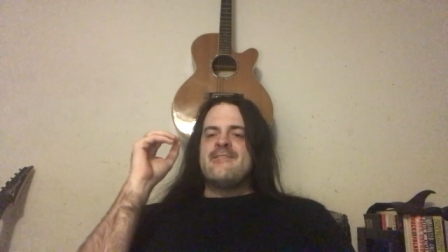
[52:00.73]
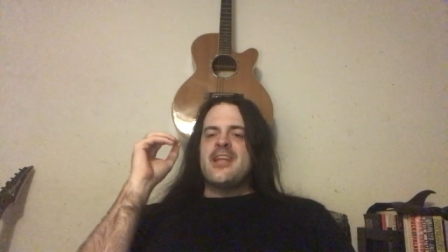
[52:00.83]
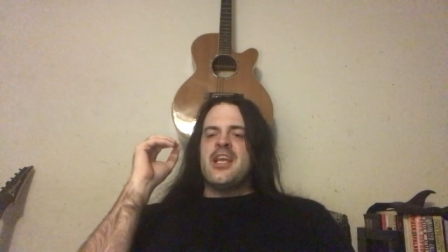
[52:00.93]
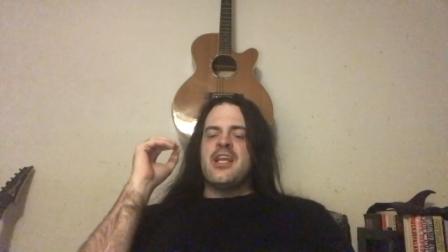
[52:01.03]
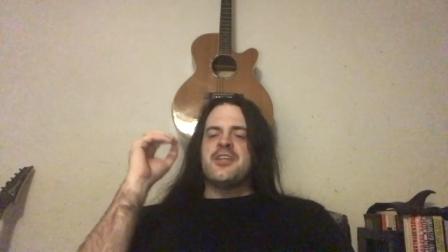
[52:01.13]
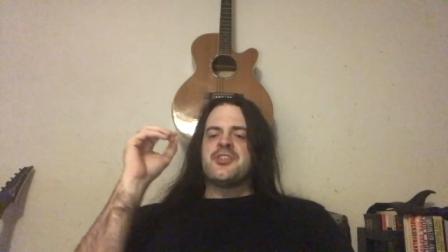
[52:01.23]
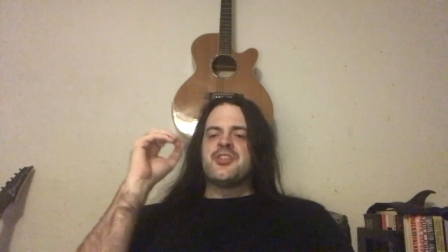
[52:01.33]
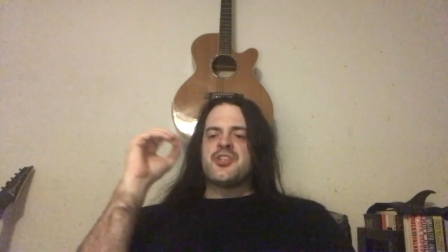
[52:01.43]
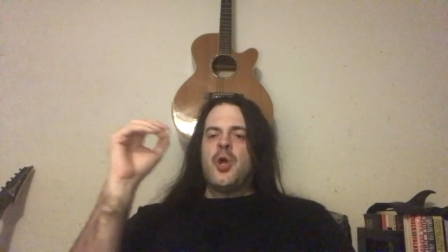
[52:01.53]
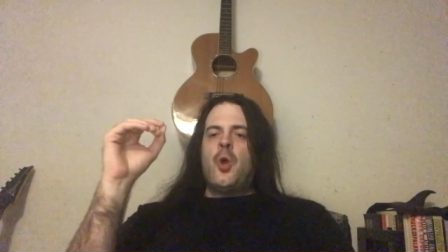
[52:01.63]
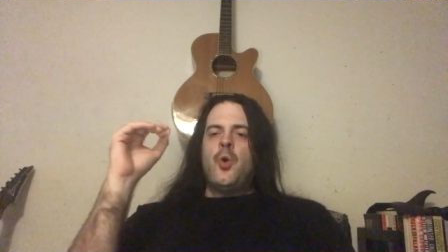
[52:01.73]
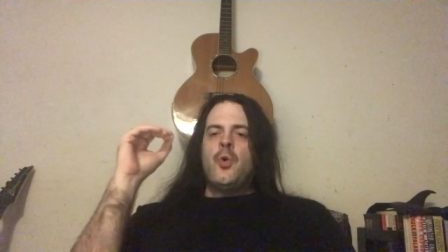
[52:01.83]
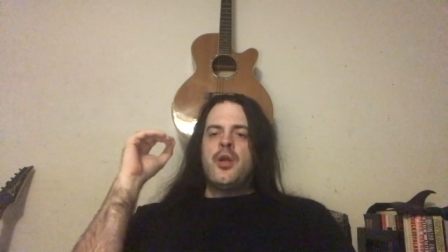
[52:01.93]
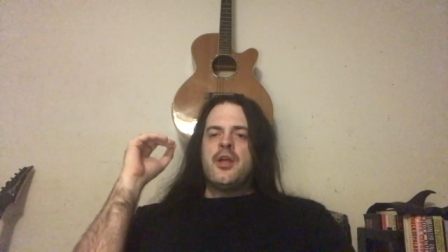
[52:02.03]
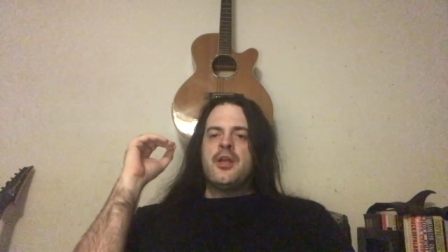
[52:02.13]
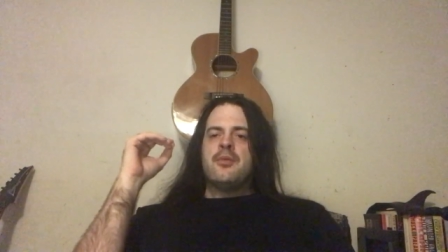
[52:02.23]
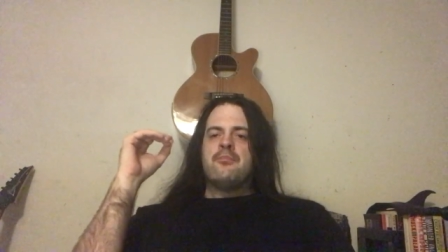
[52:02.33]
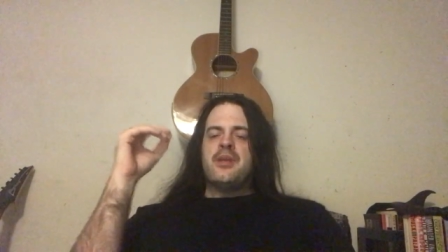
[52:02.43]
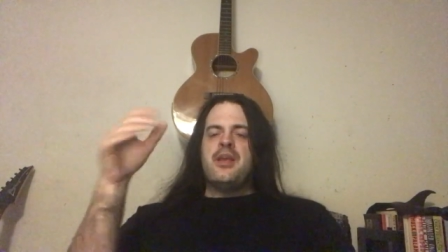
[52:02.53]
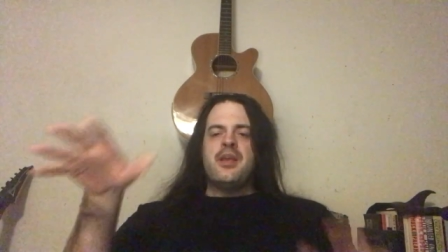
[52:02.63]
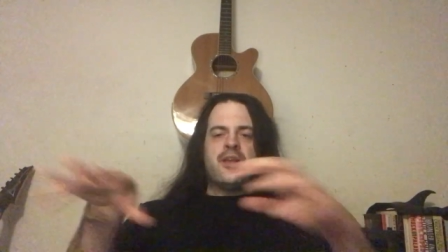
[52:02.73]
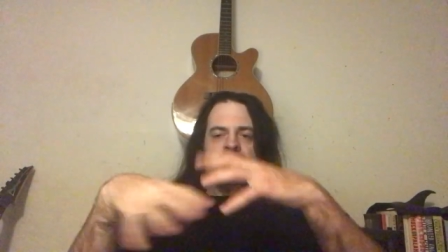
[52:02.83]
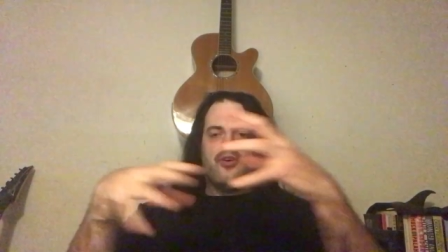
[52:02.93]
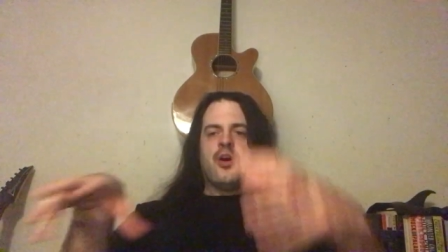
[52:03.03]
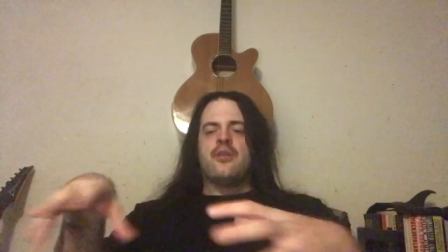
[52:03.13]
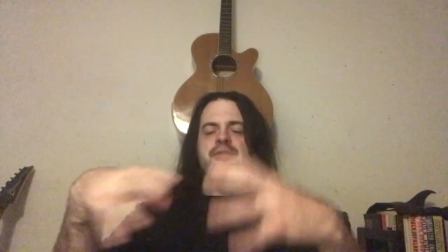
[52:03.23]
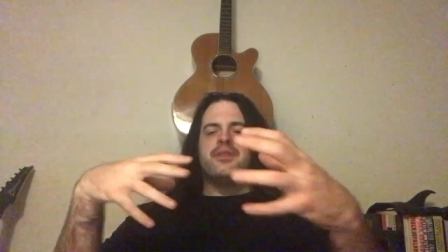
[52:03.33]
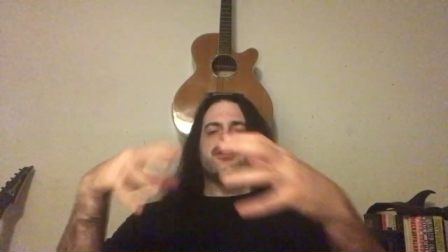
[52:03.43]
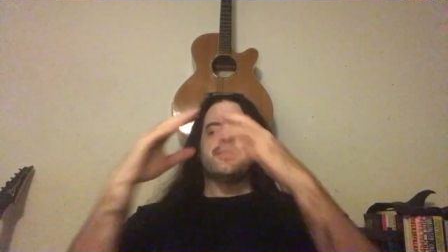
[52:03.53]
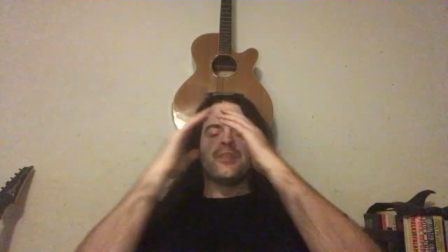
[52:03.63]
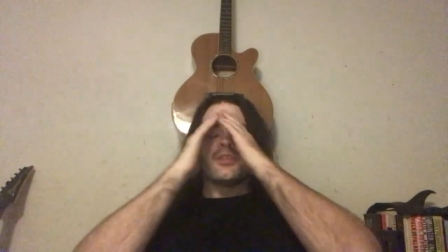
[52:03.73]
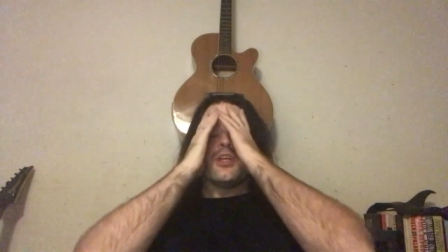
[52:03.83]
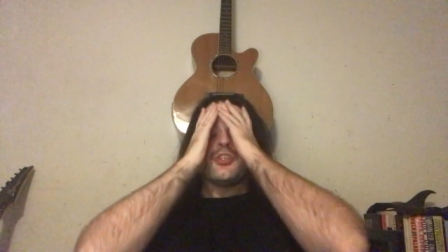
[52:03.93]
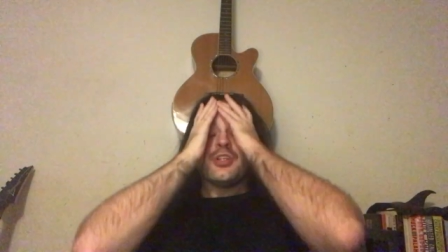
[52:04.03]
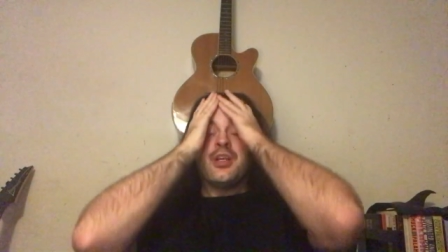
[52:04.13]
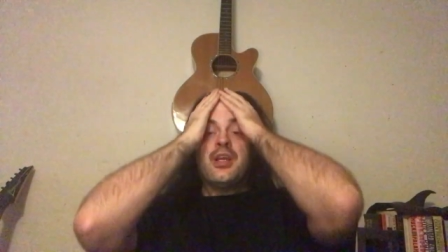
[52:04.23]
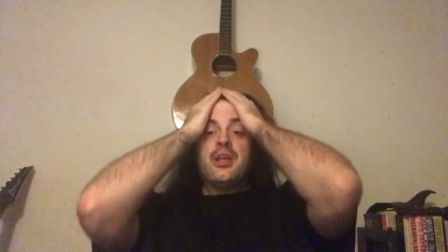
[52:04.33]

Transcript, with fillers: it has so being involved in this discussion,